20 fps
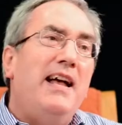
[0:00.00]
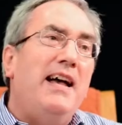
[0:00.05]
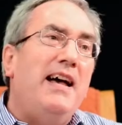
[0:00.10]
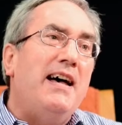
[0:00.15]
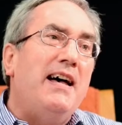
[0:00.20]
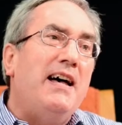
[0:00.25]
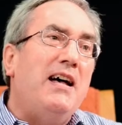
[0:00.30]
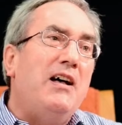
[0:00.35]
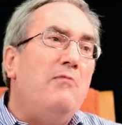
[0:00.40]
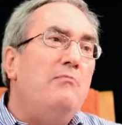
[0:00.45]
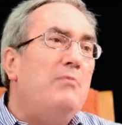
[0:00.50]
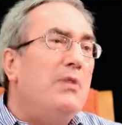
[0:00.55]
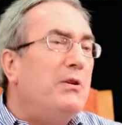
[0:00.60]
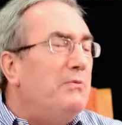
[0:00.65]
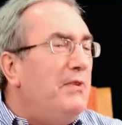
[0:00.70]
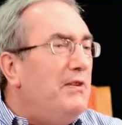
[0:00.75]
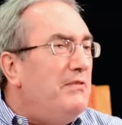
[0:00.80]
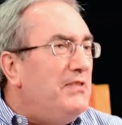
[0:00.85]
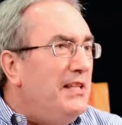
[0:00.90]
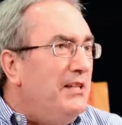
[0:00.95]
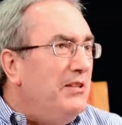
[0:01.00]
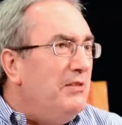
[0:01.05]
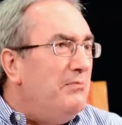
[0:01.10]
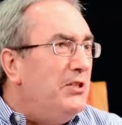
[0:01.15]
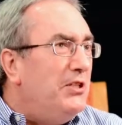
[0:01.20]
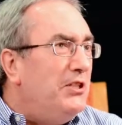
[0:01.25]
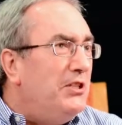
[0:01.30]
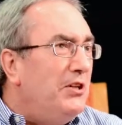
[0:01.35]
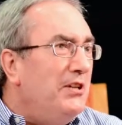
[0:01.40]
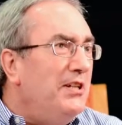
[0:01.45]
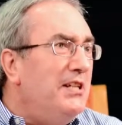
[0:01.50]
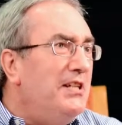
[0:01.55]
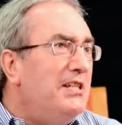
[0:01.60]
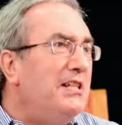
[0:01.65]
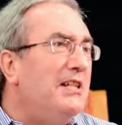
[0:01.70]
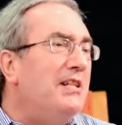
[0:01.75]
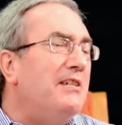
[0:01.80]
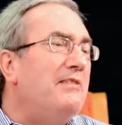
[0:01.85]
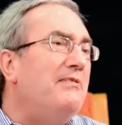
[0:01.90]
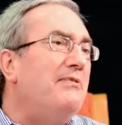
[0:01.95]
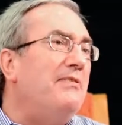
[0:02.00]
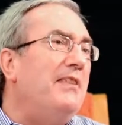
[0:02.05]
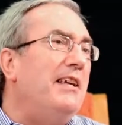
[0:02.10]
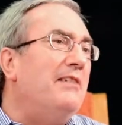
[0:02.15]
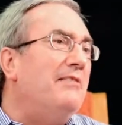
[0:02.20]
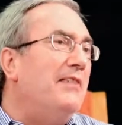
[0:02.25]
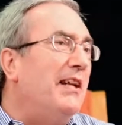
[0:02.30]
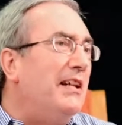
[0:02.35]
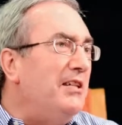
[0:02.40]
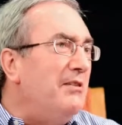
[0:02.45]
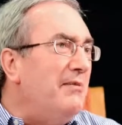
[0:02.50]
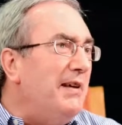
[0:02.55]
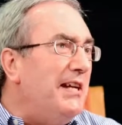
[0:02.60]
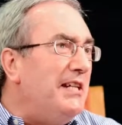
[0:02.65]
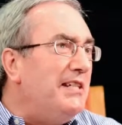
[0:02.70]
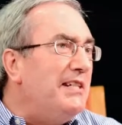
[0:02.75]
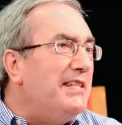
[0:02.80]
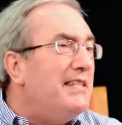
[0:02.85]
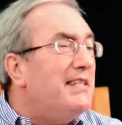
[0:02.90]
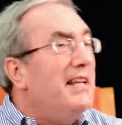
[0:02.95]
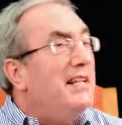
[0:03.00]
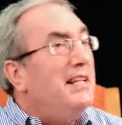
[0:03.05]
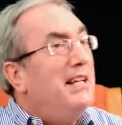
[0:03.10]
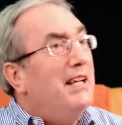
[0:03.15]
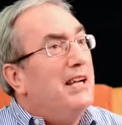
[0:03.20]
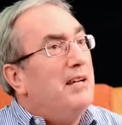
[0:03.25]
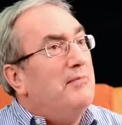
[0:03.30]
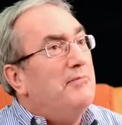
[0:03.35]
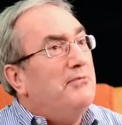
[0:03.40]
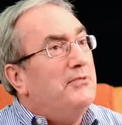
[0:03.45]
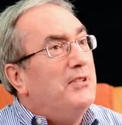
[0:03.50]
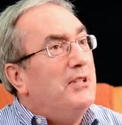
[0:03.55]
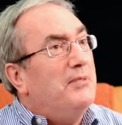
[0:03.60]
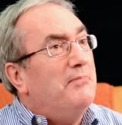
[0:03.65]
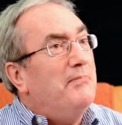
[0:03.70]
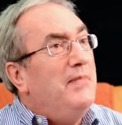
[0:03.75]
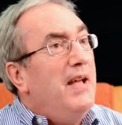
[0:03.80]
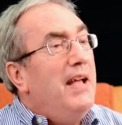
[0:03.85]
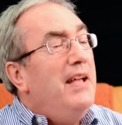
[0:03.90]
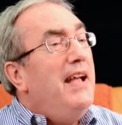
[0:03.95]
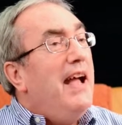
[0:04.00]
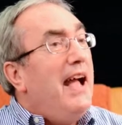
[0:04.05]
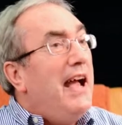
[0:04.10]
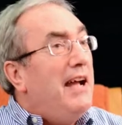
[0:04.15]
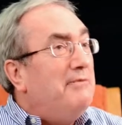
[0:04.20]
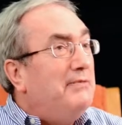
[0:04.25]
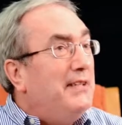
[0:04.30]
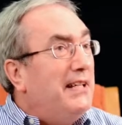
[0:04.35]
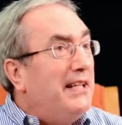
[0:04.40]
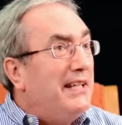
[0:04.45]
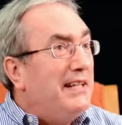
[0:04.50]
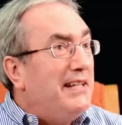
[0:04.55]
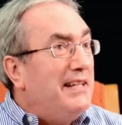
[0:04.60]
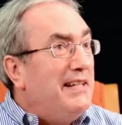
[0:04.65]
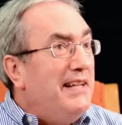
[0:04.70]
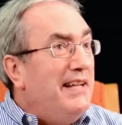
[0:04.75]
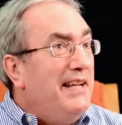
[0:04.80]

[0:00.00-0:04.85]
But we've seen the majority of the evaluators signing up from Africa.